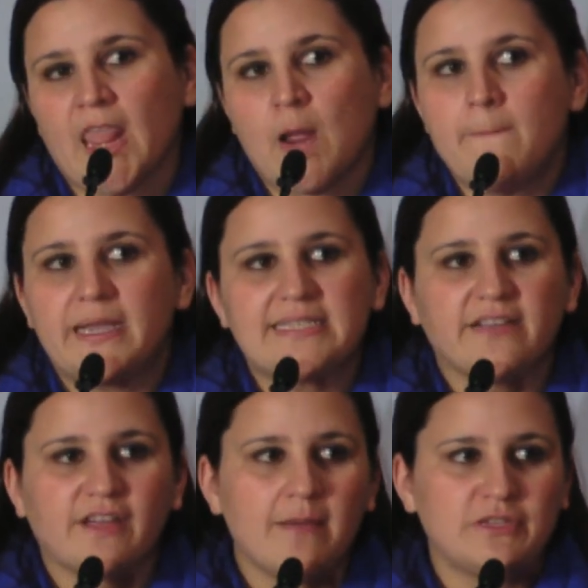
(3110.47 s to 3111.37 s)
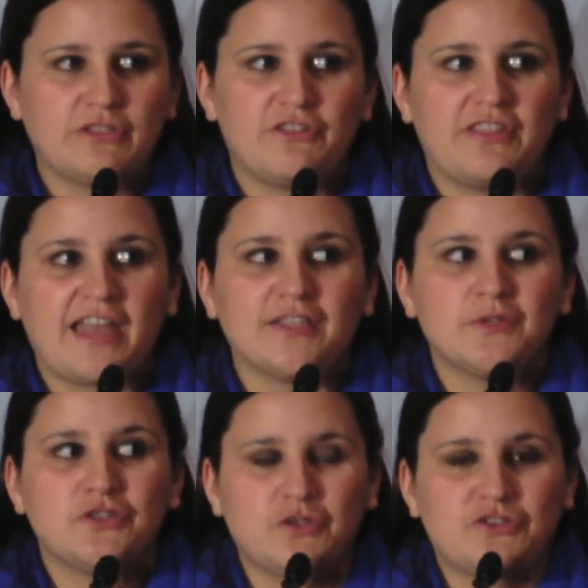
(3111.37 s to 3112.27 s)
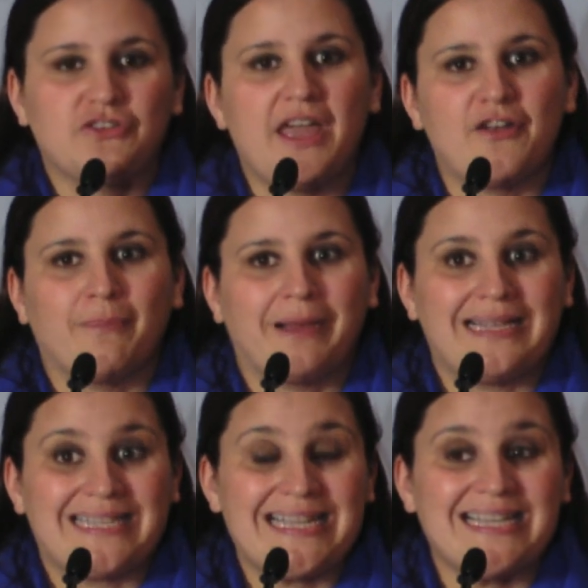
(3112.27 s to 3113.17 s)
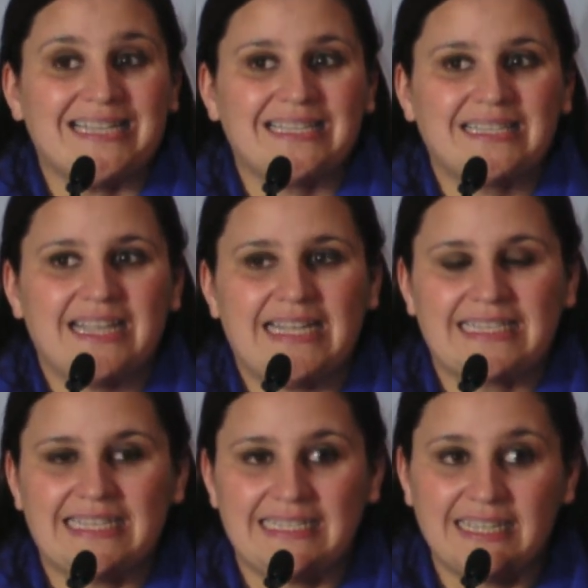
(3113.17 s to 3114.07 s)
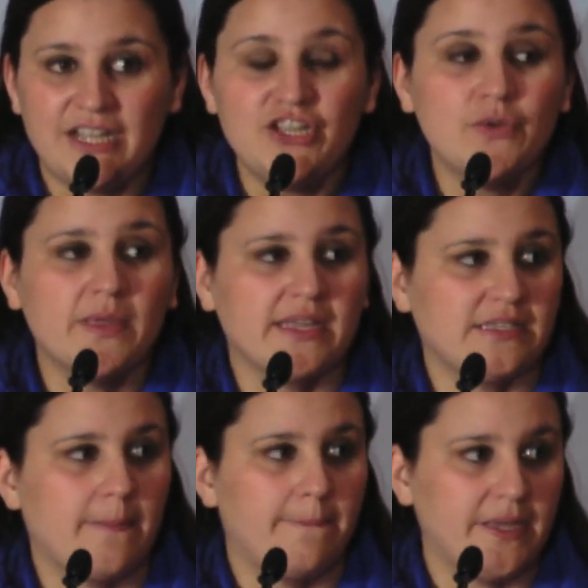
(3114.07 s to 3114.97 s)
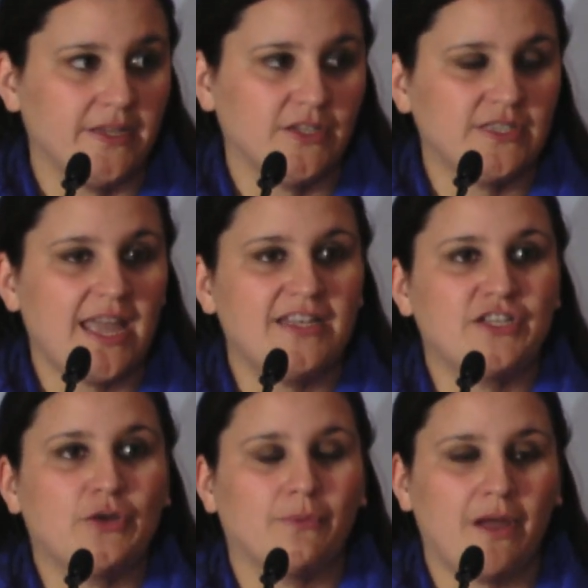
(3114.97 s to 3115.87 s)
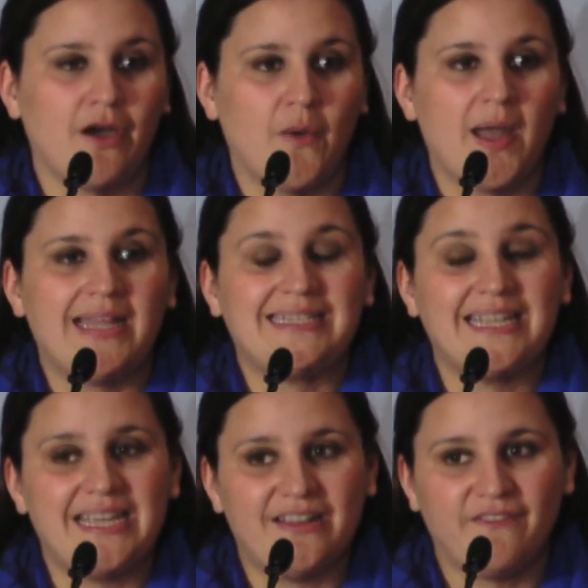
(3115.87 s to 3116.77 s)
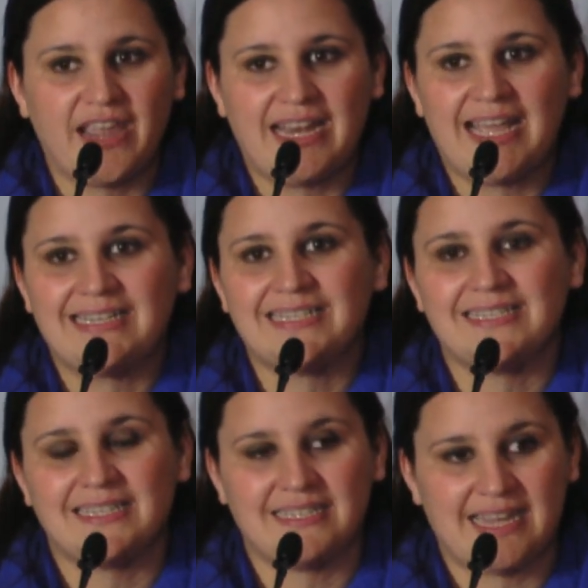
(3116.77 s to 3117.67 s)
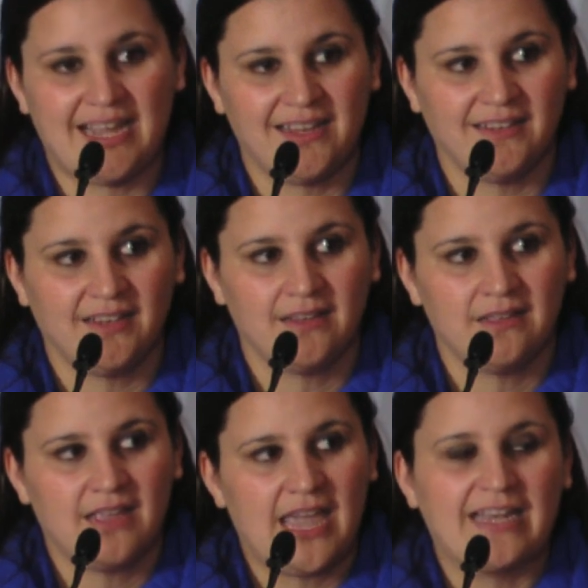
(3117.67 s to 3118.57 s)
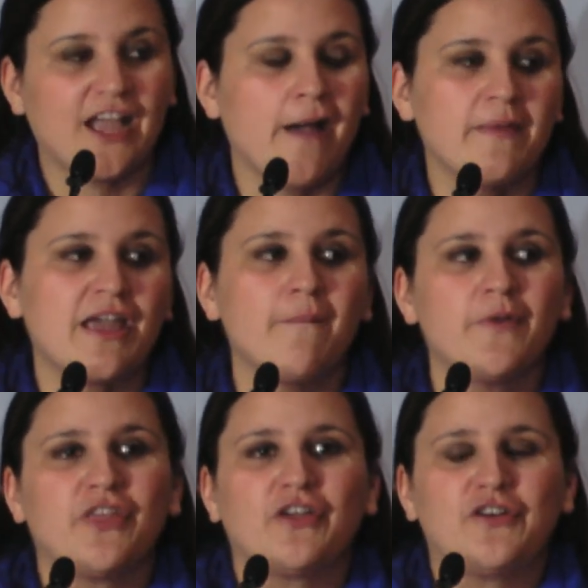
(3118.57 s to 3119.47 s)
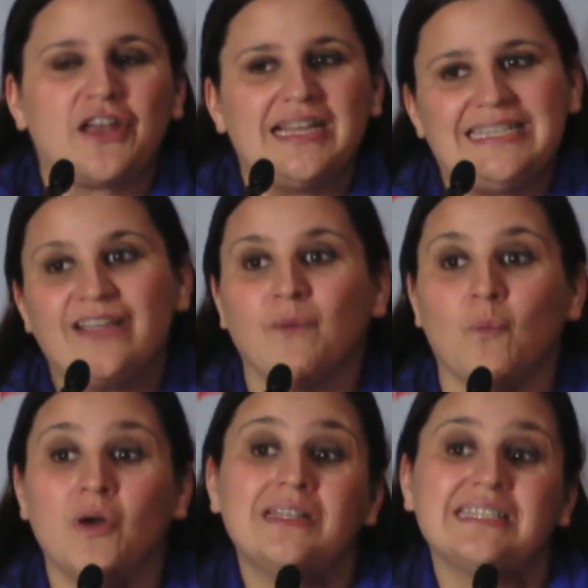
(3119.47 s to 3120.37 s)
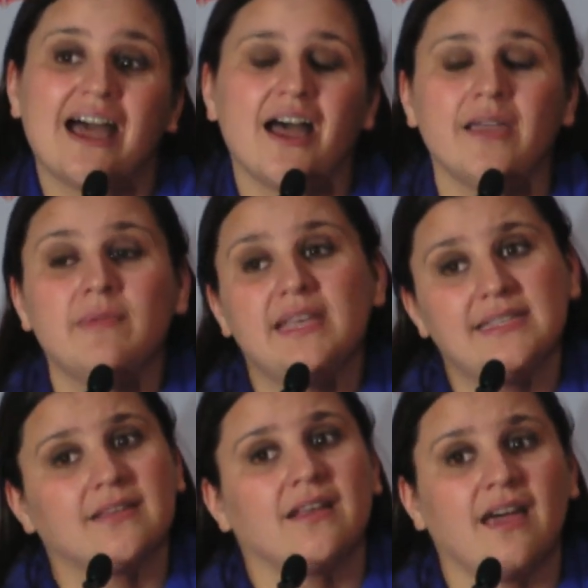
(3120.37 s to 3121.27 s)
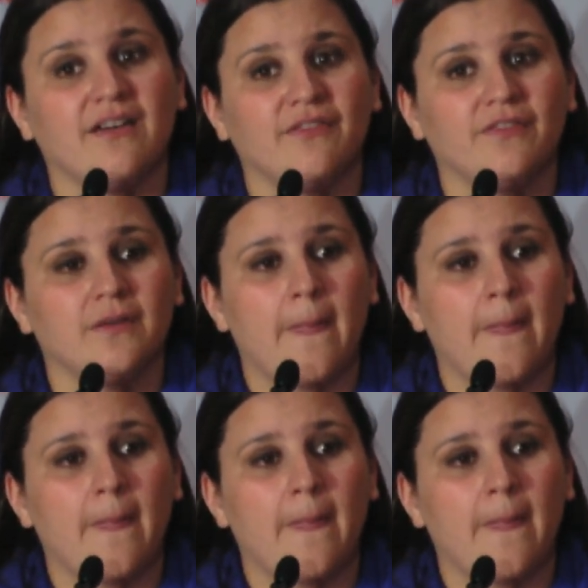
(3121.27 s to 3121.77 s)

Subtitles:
Because I've come to learn that that's what social enterprise is. It's continuing to build and to grow and to innovate and to sustain. And coming up with a good idea one time isn't enough.